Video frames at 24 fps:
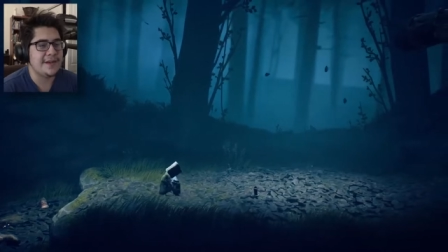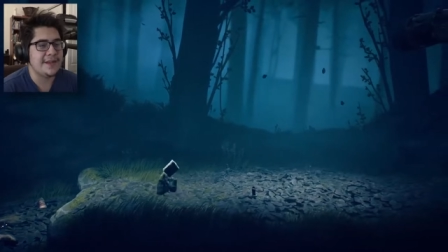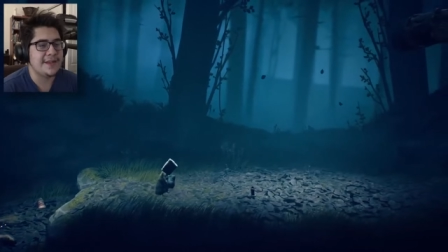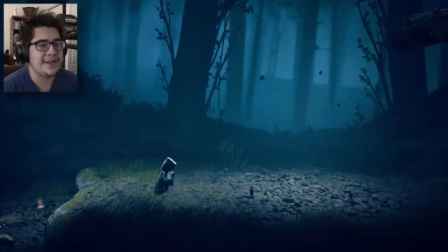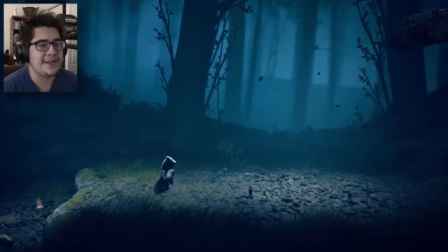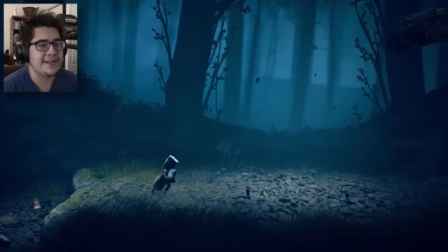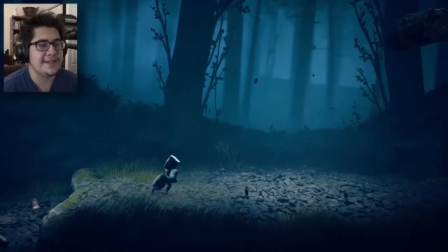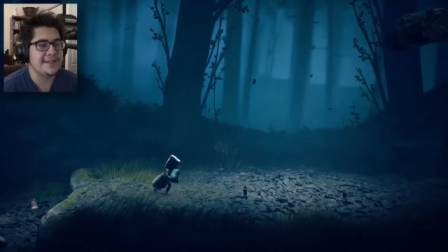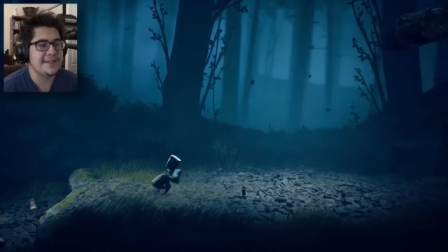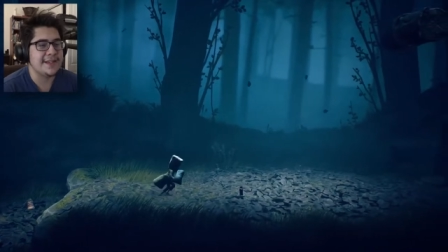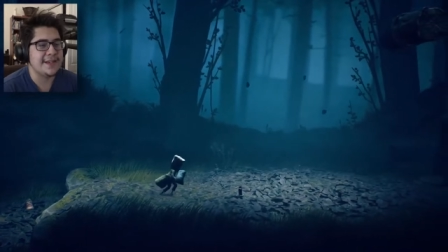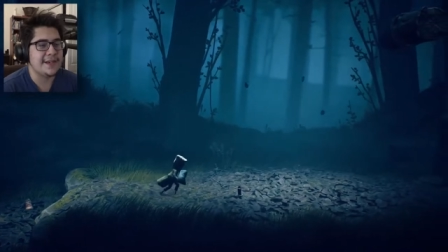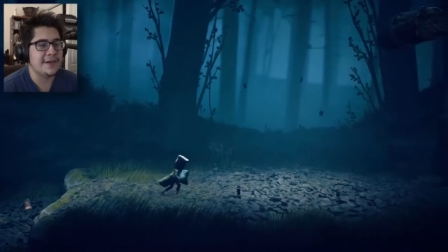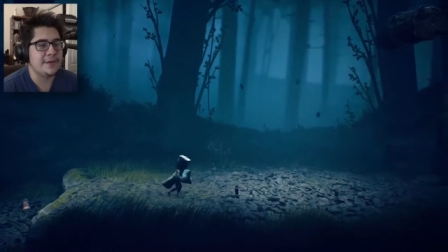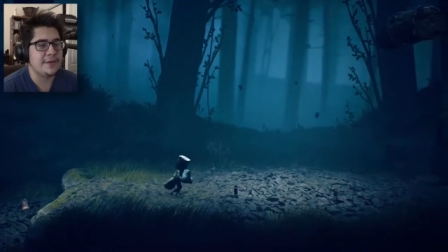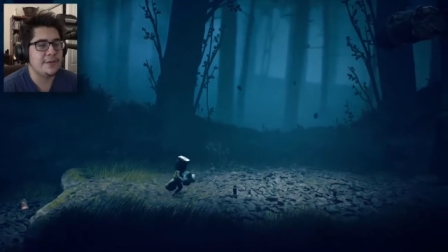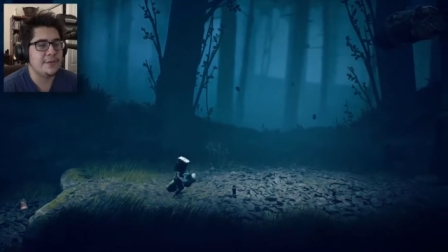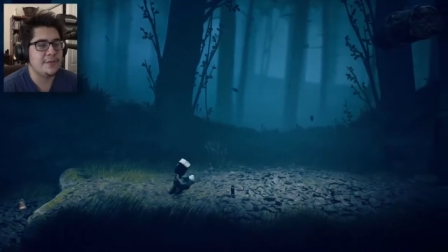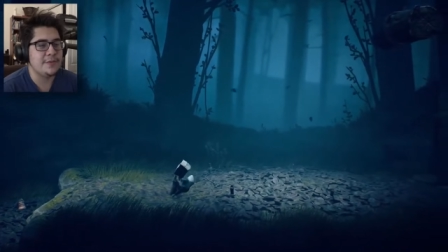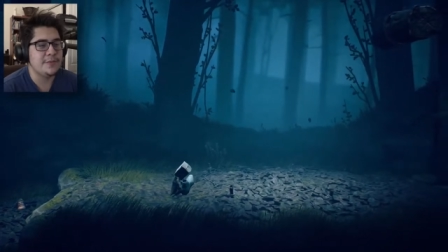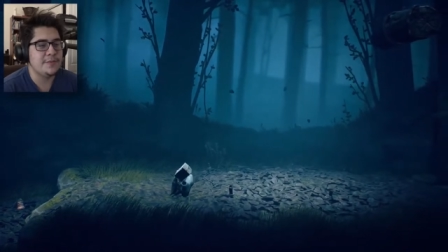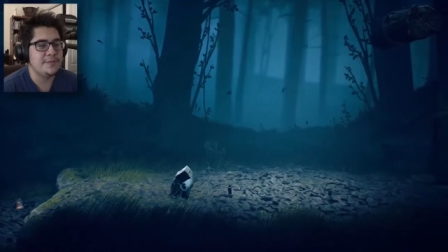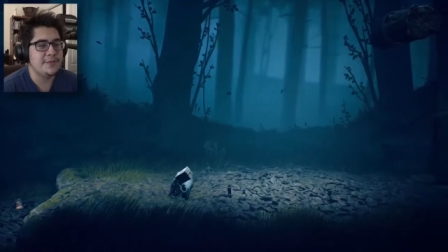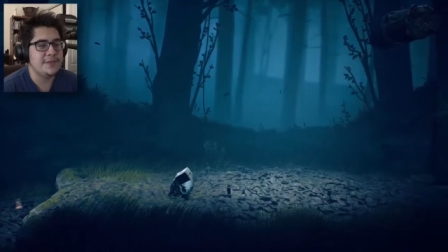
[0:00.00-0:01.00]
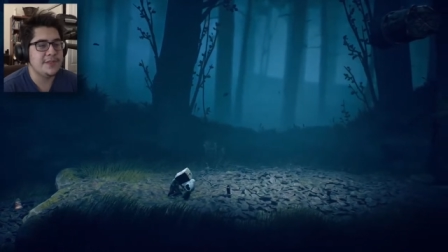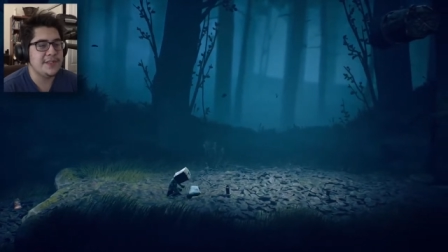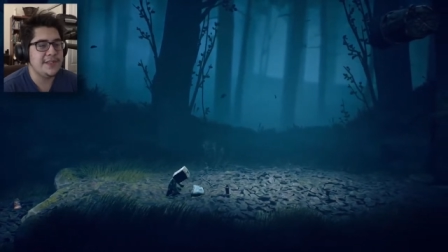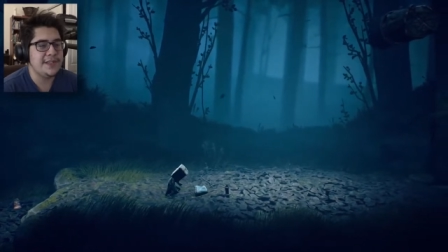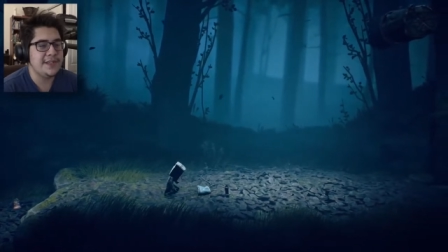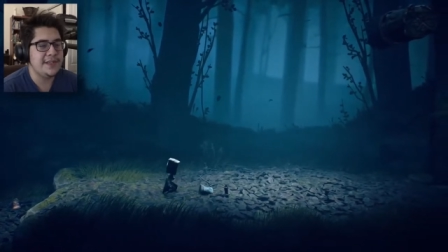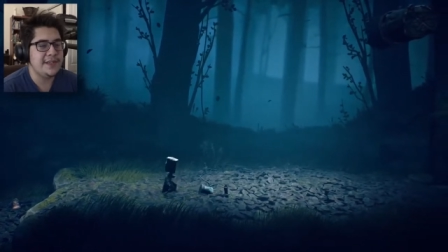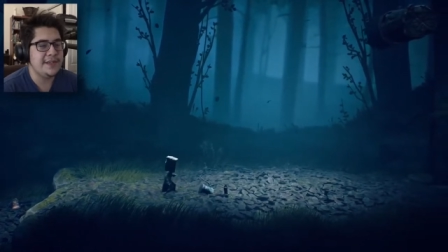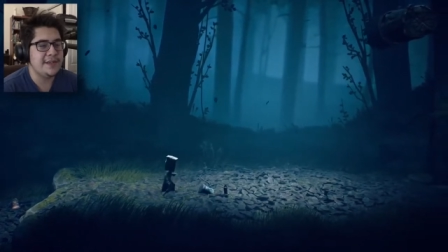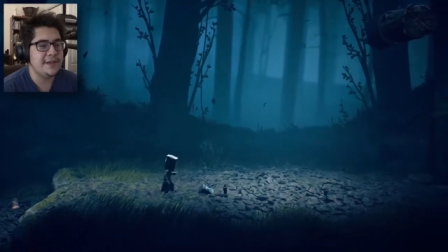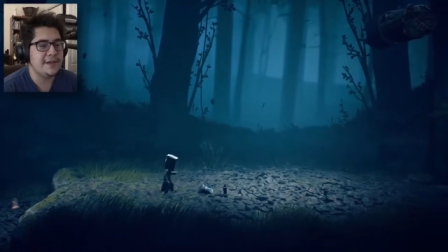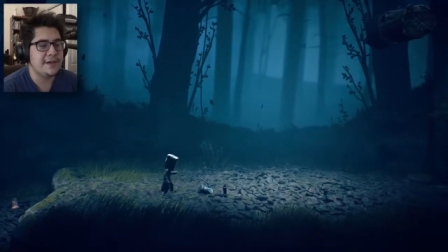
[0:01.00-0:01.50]
And then it's like,
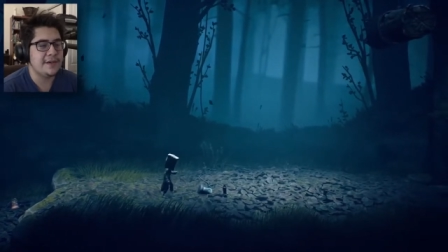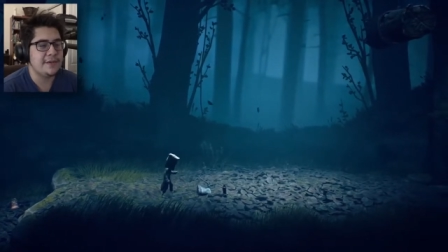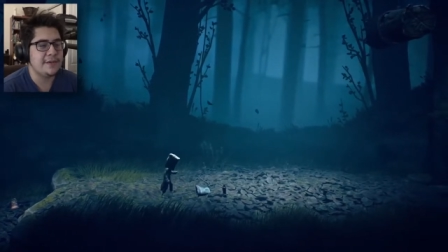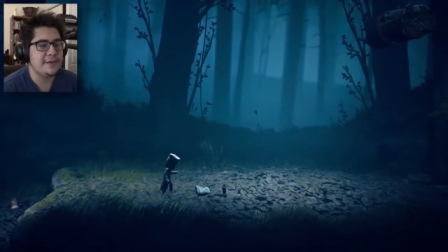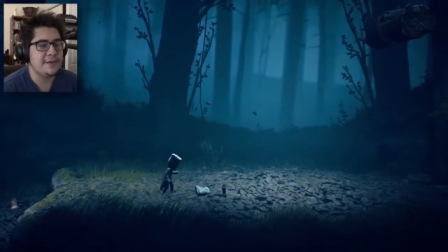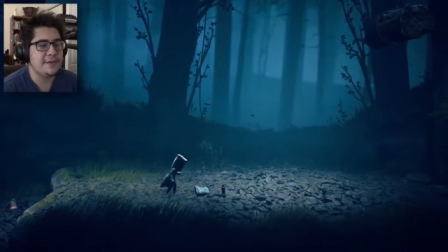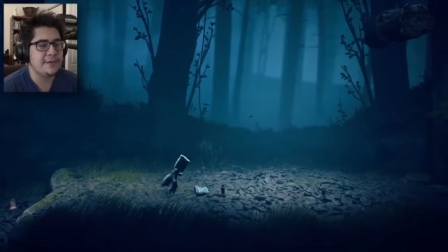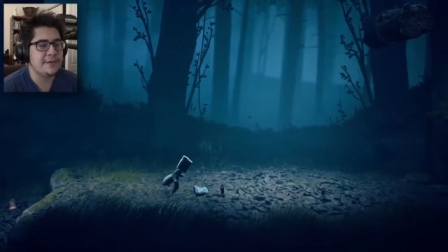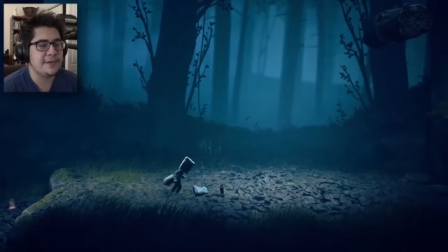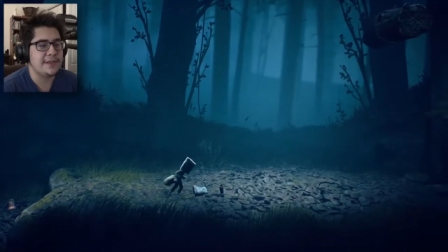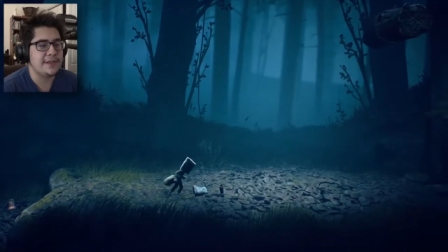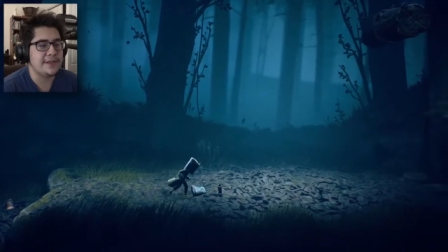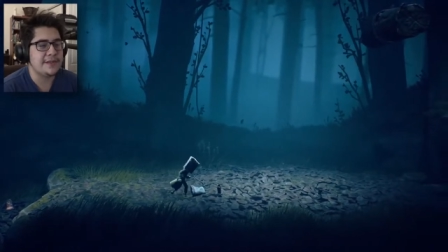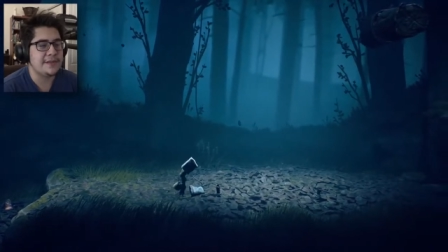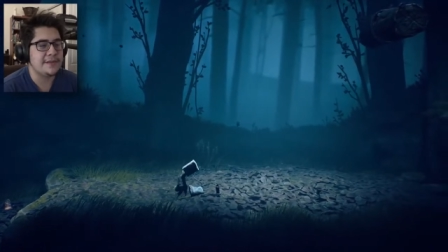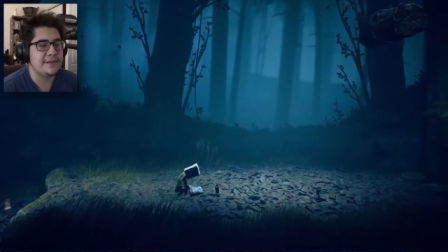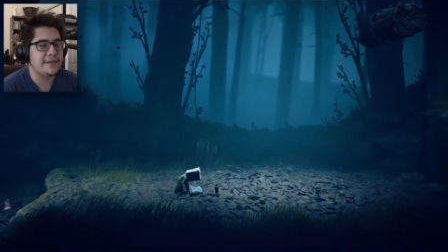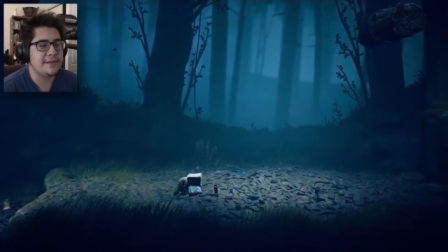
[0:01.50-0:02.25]
whoopsie. Oh, what?